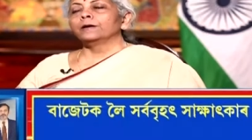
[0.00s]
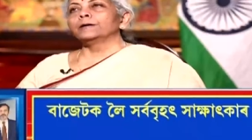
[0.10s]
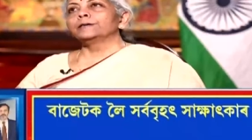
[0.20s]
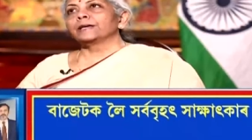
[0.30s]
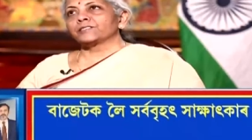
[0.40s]

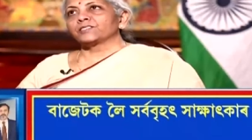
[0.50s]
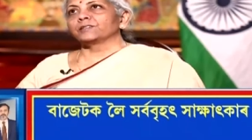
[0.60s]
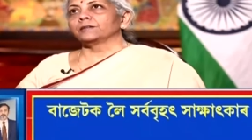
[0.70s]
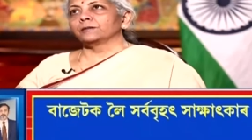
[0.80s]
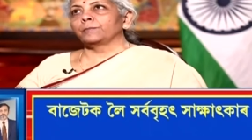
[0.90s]
Yes,
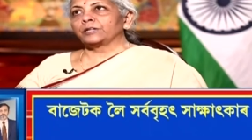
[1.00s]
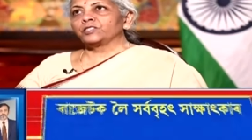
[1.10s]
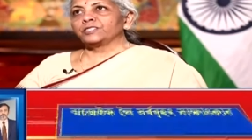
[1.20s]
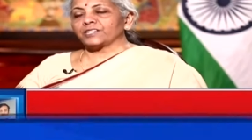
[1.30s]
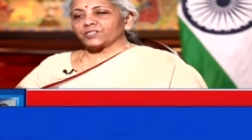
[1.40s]
the
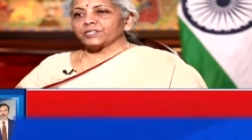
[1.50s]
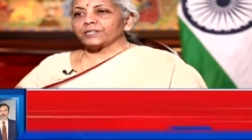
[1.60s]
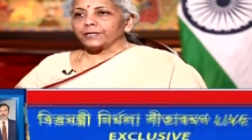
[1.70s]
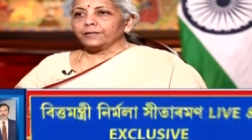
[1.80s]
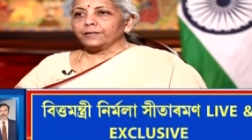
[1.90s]
budget
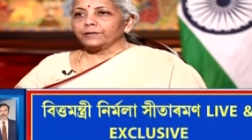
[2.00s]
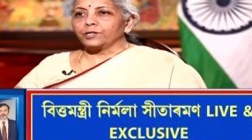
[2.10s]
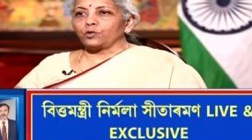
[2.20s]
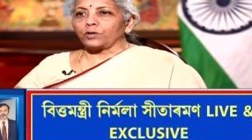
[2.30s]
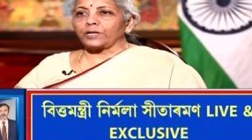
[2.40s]
yesterday did
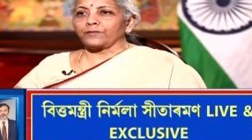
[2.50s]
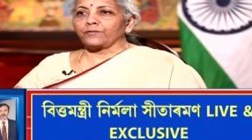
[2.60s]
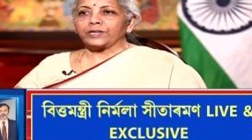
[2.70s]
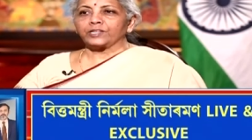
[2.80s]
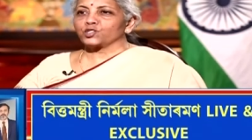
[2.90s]
not have
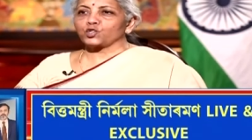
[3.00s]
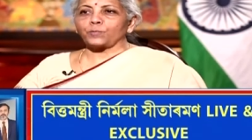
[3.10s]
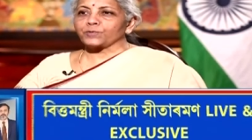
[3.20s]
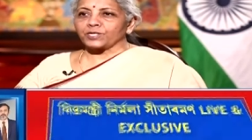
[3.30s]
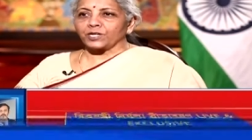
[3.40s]
any
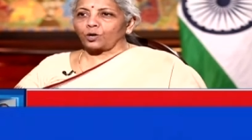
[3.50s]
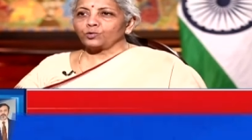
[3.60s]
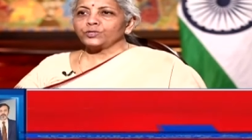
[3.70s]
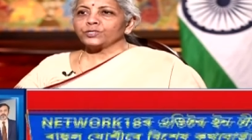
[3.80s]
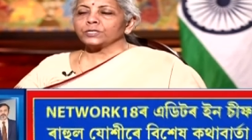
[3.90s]
SOPs
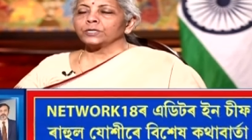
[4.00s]
announced.